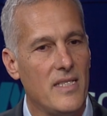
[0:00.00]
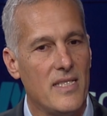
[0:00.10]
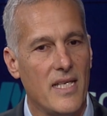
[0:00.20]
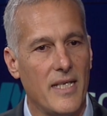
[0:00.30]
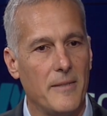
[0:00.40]

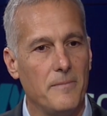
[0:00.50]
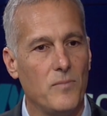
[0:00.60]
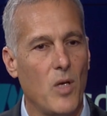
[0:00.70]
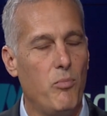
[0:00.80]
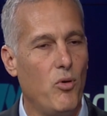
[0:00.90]
is
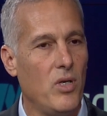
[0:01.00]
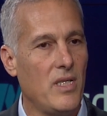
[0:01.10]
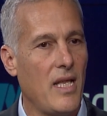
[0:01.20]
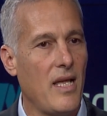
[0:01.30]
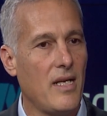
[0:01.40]
a
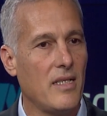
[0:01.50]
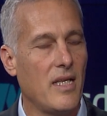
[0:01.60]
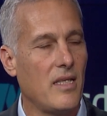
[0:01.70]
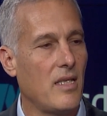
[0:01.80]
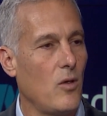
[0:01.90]
product
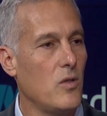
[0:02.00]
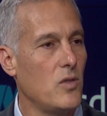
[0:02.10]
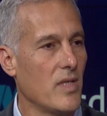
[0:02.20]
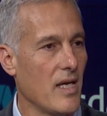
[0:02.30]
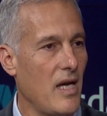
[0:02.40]
that
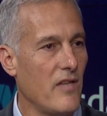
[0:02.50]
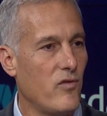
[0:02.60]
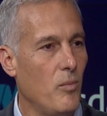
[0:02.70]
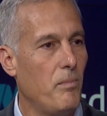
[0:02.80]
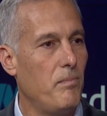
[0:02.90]
also derived
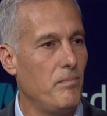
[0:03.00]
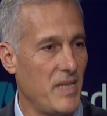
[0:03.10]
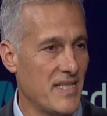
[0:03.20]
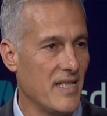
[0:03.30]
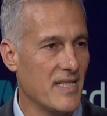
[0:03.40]
from
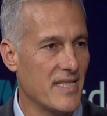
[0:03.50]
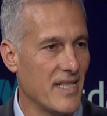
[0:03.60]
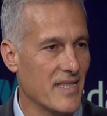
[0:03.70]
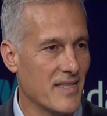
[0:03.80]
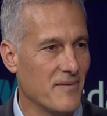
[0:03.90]
placenta
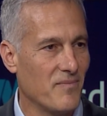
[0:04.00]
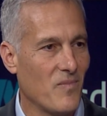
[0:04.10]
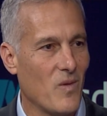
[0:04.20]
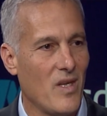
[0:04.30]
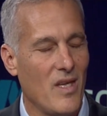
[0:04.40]
cells.
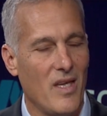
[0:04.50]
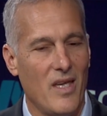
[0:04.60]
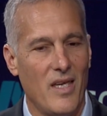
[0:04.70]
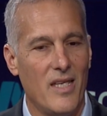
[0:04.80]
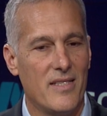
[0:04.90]

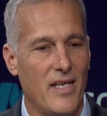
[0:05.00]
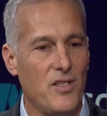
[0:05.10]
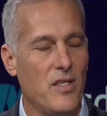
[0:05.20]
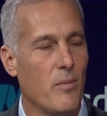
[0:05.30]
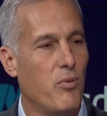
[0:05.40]
It's
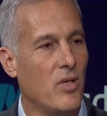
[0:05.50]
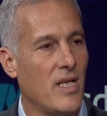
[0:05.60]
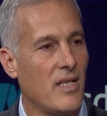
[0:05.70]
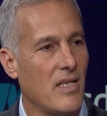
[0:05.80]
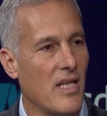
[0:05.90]
actually a
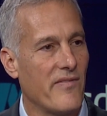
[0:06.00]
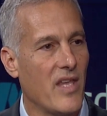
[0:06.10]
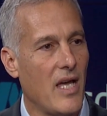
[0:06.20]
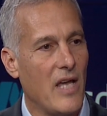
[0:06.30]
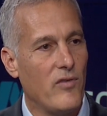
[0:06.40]
product that I've
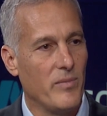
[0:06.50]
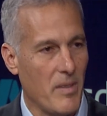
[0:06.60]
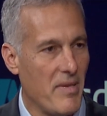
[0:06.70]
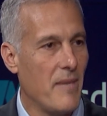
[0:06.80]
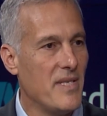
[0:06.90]
derived from the
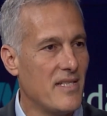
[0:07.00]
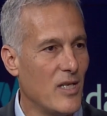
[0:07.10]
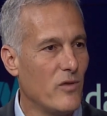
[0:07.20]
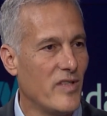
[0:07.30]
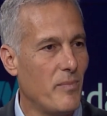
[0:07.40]
baby
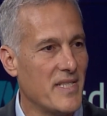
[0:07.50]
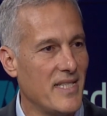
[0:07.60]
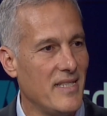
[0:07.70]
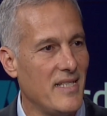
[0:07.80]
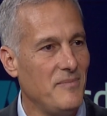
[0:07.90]
side of the
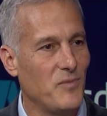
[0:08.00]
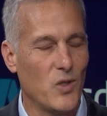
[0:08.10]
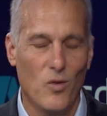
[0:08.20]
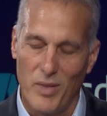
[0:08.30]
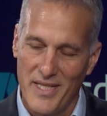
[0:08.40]
placenta.
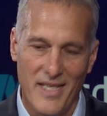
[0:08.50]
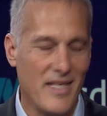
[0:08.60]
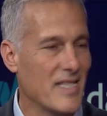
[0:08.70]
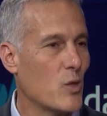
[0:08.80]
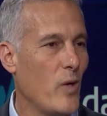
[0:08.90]
You know,
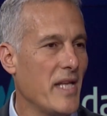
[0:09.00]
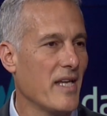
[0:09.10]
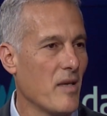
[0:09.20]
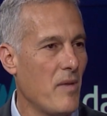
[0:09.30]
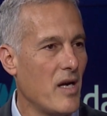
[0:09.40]
placenta is quite
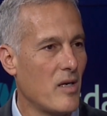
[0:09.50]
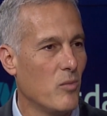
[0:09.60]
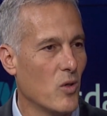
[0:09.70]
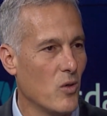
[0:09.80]
a remarkable